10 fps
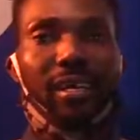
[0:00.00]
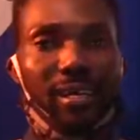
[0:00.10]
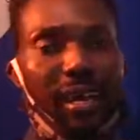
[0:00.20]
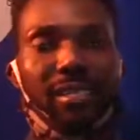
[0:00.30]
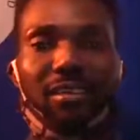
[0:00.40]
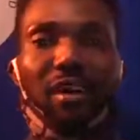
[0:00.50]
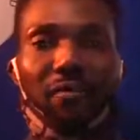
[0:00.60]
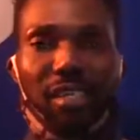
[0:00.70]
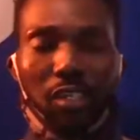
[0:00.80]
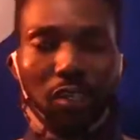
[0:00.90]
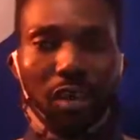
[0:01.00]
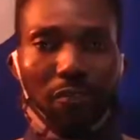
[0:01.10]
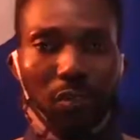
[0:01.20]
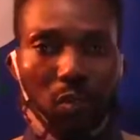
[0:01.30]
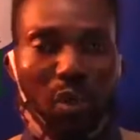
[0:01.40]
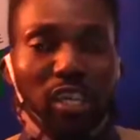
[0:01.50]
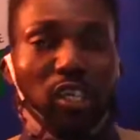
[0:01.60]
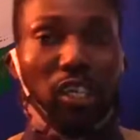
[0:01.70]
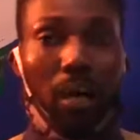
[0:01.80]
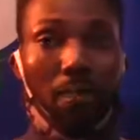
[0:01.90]
That's gravitational force. When you
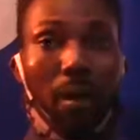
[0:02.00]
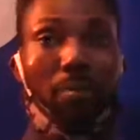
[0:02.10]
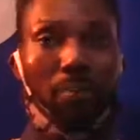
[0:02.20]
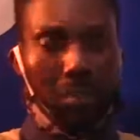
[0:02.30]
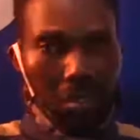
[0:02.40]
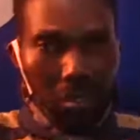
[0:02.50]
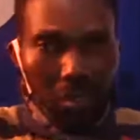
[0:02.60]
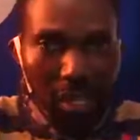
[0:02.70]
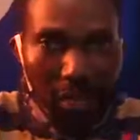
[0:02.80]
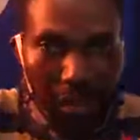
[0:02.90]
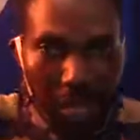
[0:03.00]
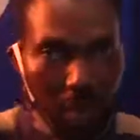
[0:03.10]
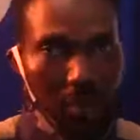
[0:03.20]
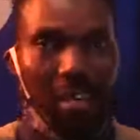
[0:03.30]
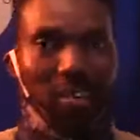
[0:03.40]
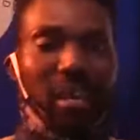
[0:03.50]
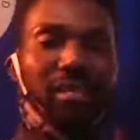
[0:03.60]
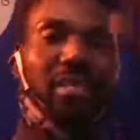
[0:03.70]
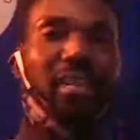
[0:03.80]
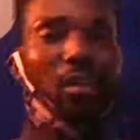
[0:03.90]
jump up, you definitely come down. You can't
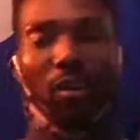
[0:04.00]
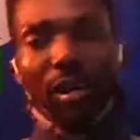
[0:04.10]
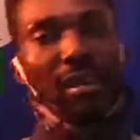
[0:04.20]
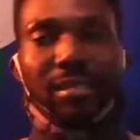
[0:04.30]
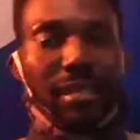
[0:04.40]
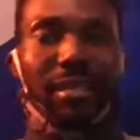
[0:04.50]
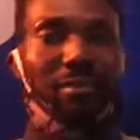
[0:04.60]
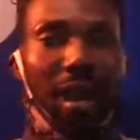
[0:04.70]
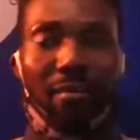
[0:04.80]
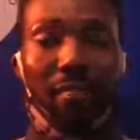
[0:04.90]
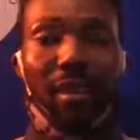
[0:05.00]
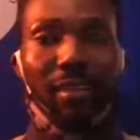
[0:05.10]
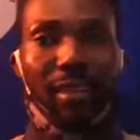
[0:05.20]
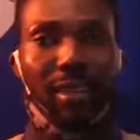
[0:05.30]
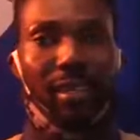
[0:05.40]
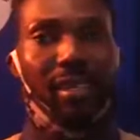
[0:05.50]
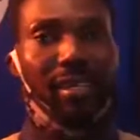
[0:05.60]
stay long and remain there.